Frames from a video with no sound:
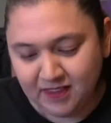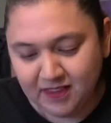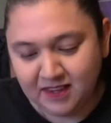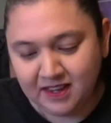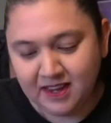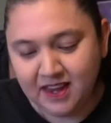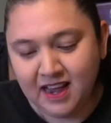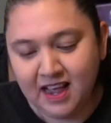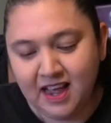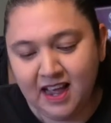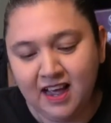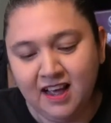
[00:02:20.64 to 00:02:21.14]

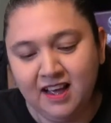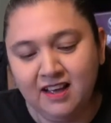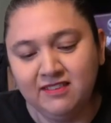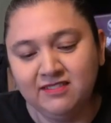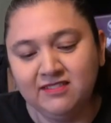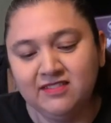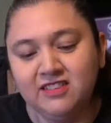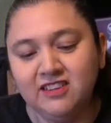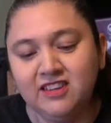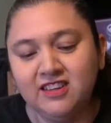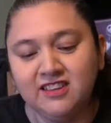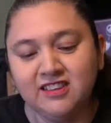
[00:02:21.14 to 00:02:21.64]

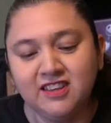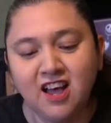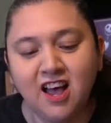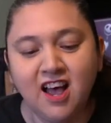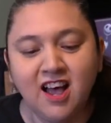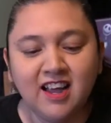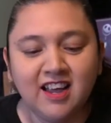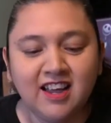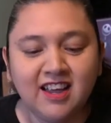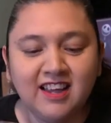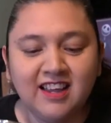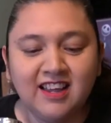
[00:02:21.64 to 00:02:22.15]
Have the
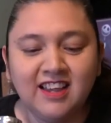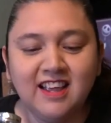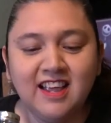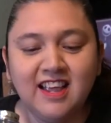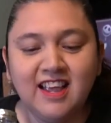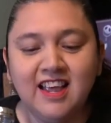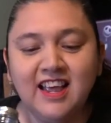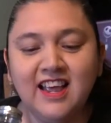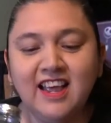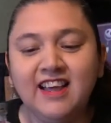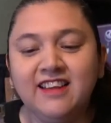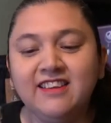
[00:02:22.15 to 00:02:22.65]
duck
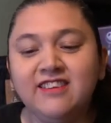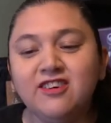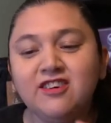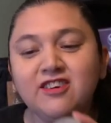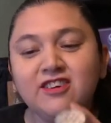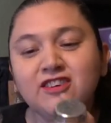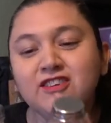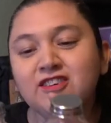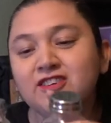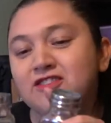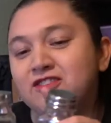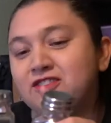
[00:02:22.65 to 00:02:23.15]
and the
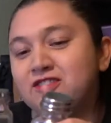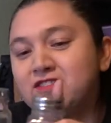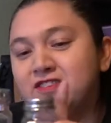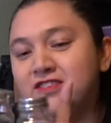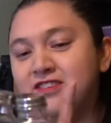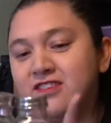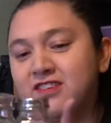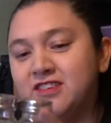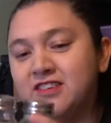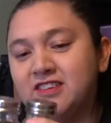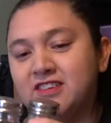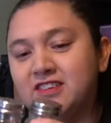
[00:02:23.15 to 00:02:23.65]

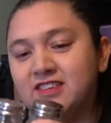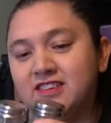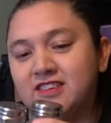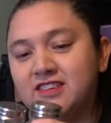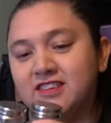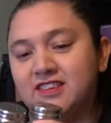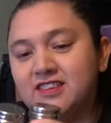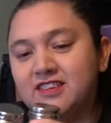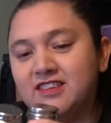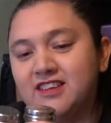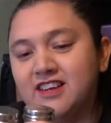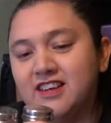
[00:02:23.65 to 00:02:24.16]
goose.
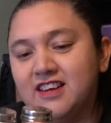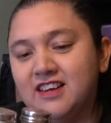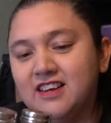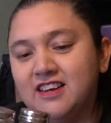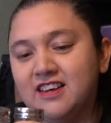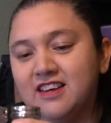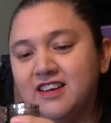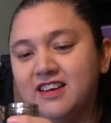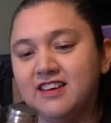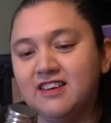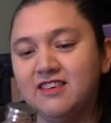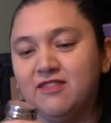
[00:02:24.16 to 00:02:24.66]

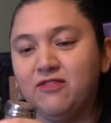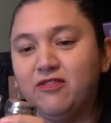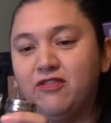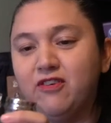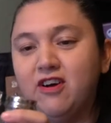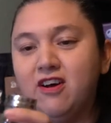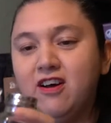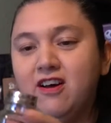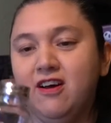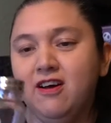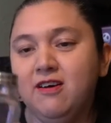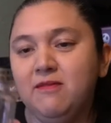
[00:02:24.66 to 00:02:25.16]

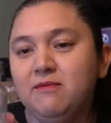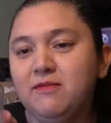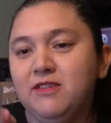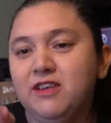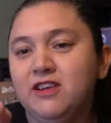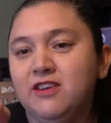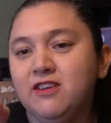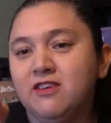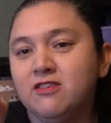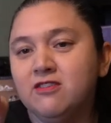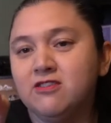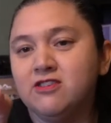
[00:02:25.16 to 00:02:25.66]
From,
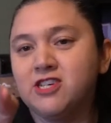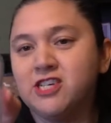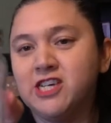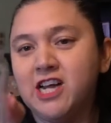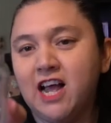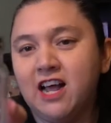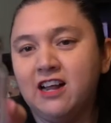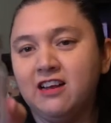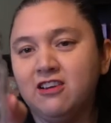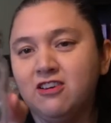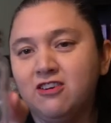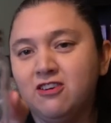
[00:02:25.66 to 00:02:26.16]
you know,
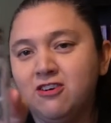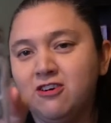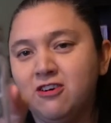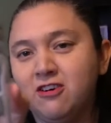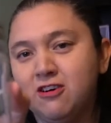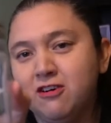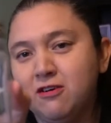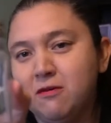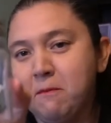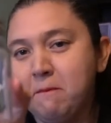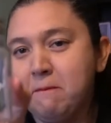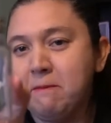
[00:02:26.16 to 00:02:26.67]

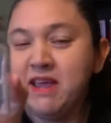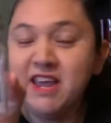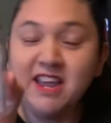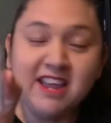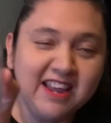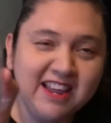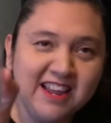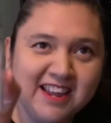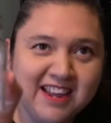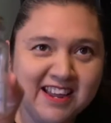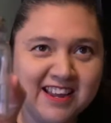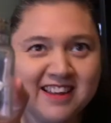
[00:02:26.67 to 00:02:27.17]
Chandler
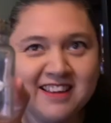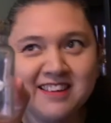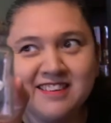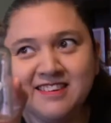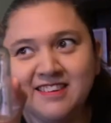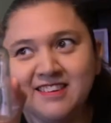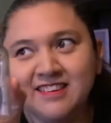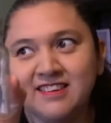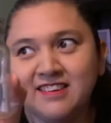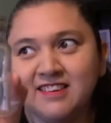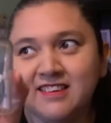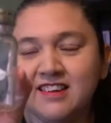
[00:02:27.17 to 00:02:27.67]

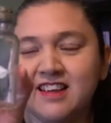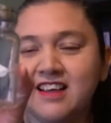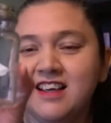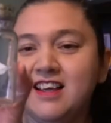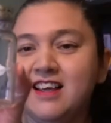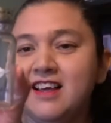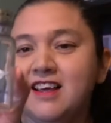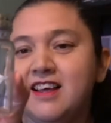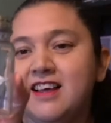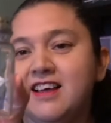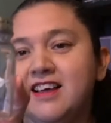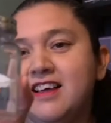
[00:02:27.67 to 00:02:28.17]
Bings
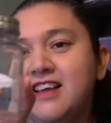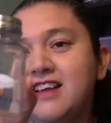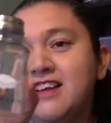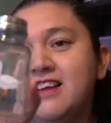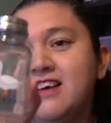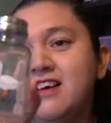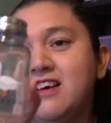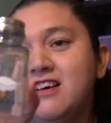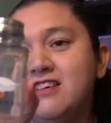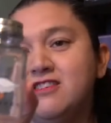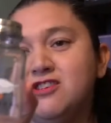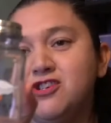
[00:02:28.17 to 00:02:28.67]
and
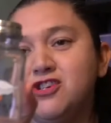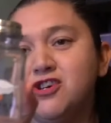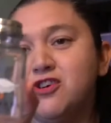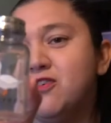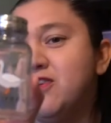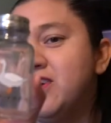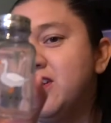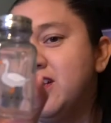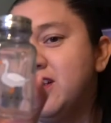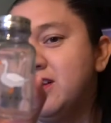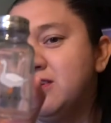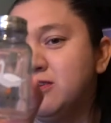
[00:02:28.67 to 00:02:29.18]

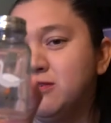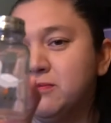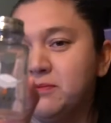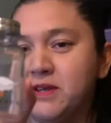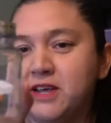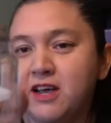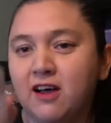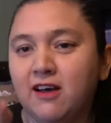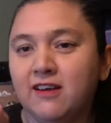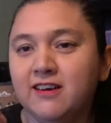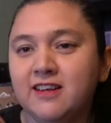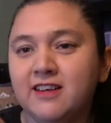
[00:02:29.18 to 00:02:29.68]
Joey
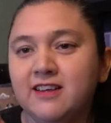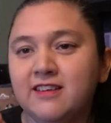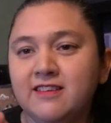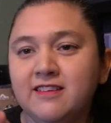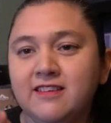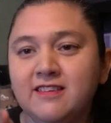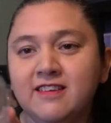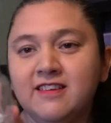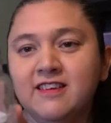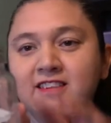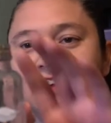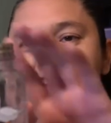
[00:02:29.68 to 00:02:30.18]

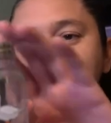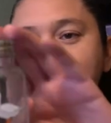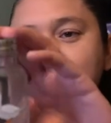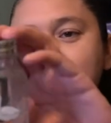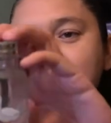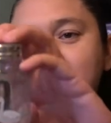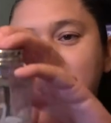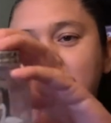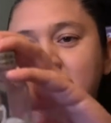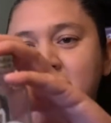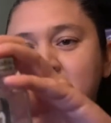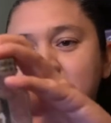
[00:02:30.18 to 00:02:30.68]
Tribbiani's,
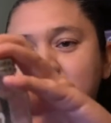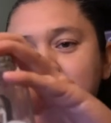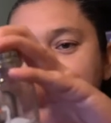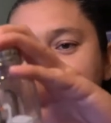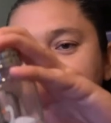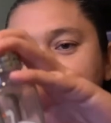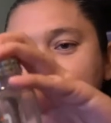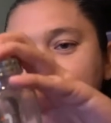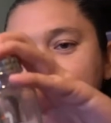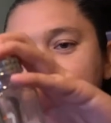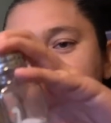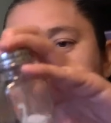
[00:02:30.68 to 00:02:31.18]

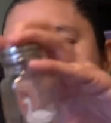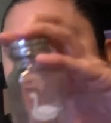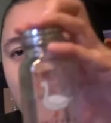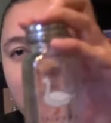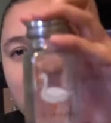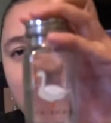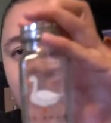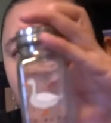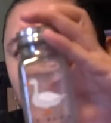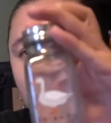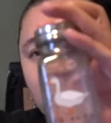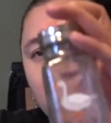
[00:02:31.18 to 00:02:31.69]
you
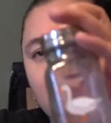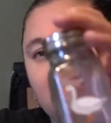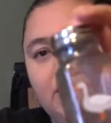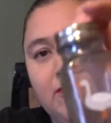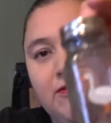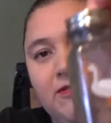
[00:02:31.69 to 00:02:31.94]
know,